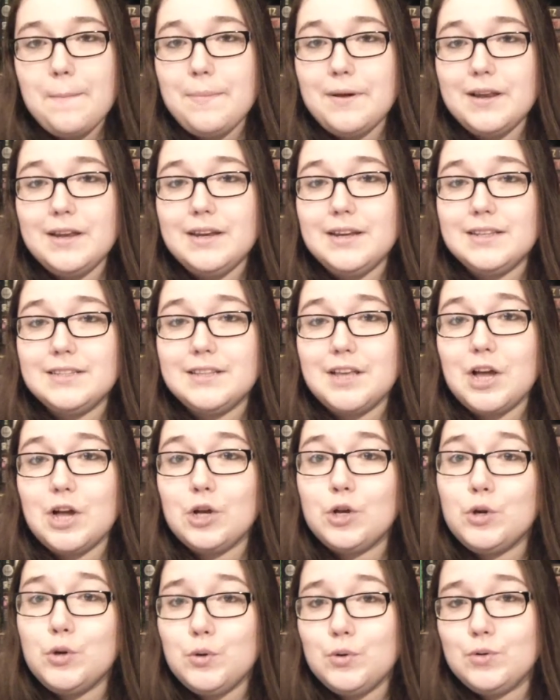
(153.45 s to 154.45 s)
But it is
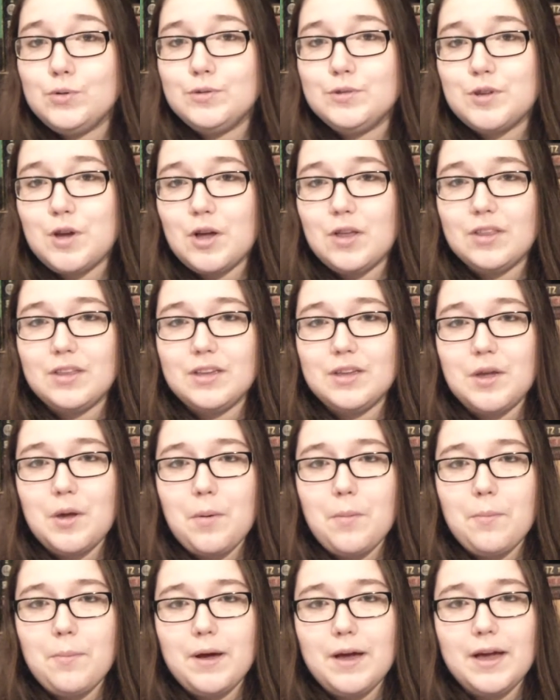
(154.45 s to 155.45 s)
A Cuckoo's Calling
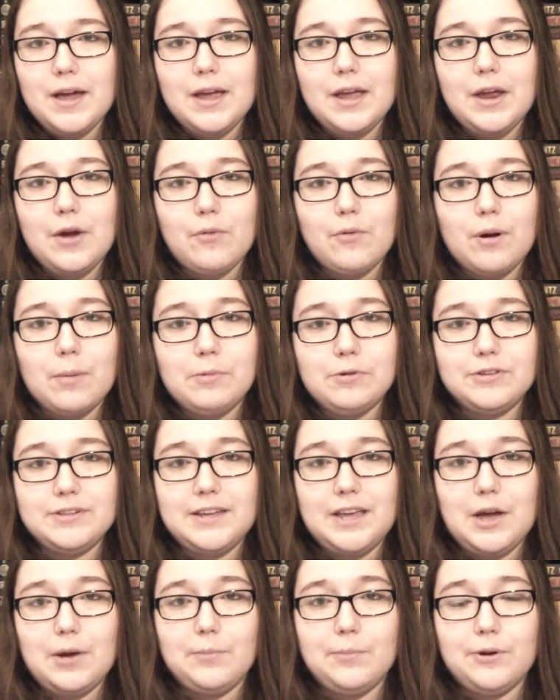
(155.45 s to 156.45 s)
by Robert
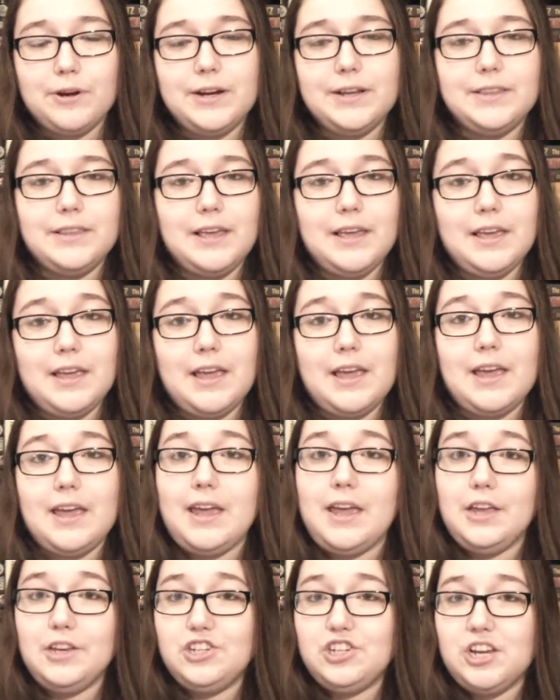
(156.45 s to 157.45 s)
Galbraith,
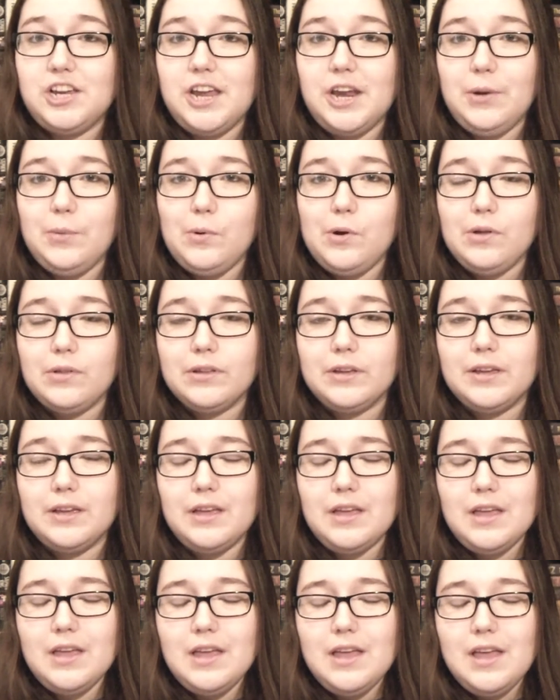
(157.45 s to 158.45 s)
aka J.K.
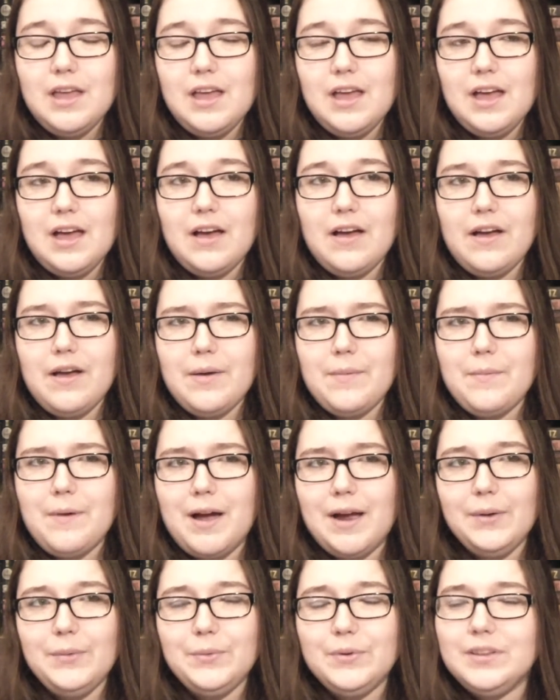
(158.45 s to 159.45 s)
Rowling.
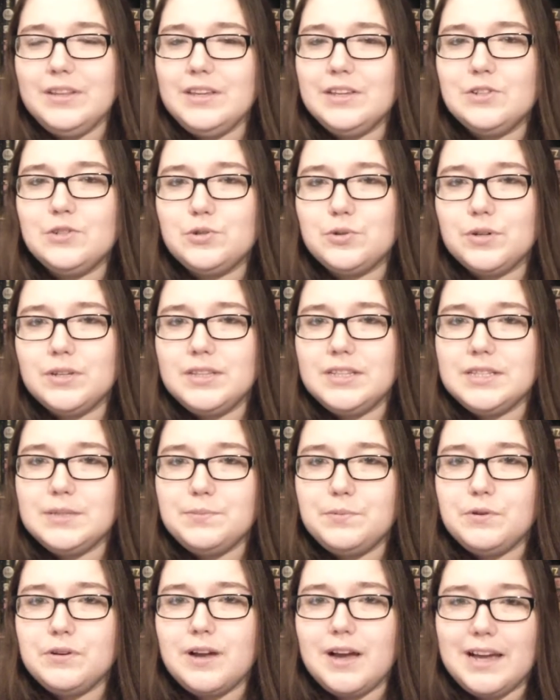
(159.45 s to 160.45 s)
I really enjoyed
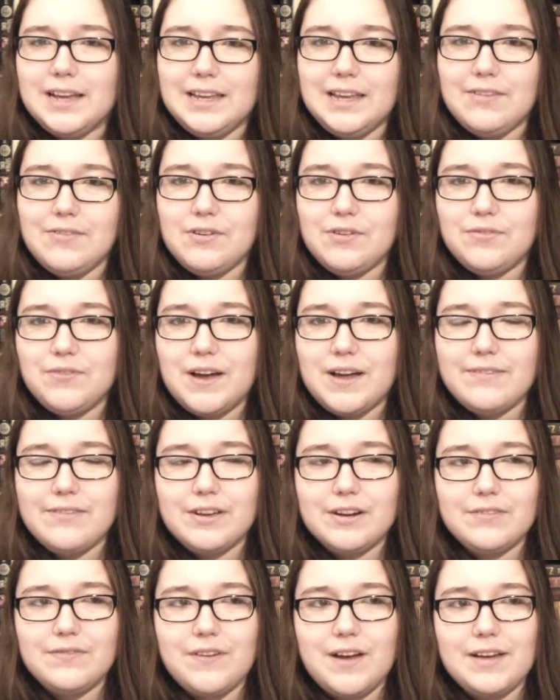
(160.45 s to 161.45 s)
this book. I gave it a 5
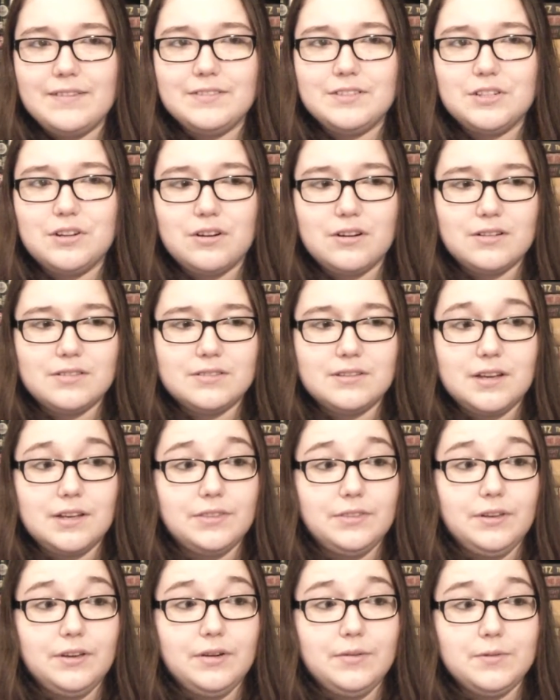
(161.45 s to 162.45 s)
out of 5 stars.
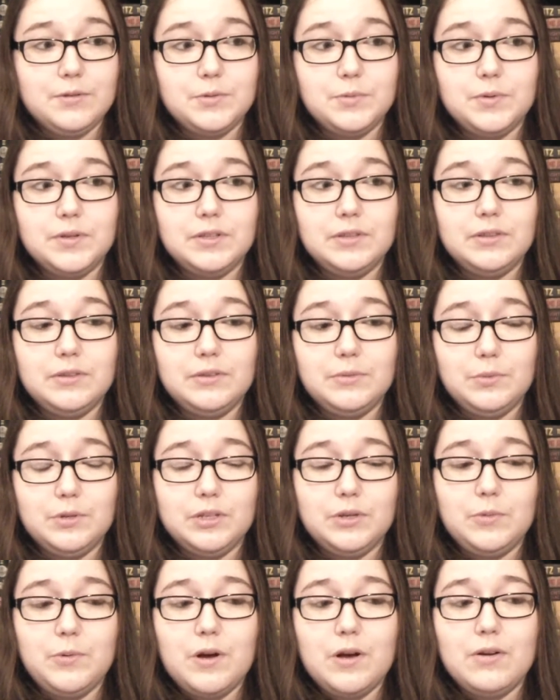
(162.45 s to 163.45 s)
I thought it was written
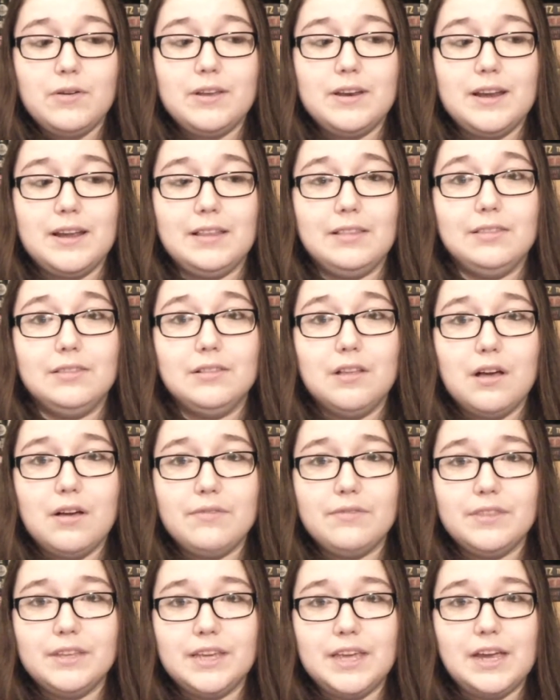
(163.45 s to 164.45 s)
really well, and I
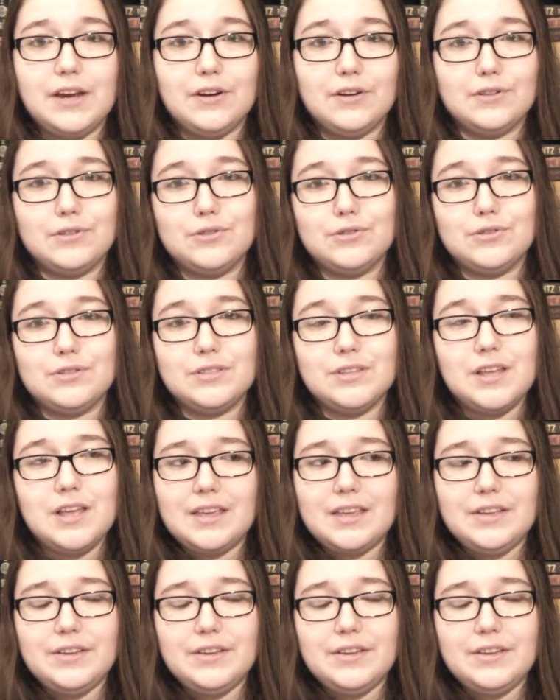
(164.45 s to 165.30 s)
loved the characters.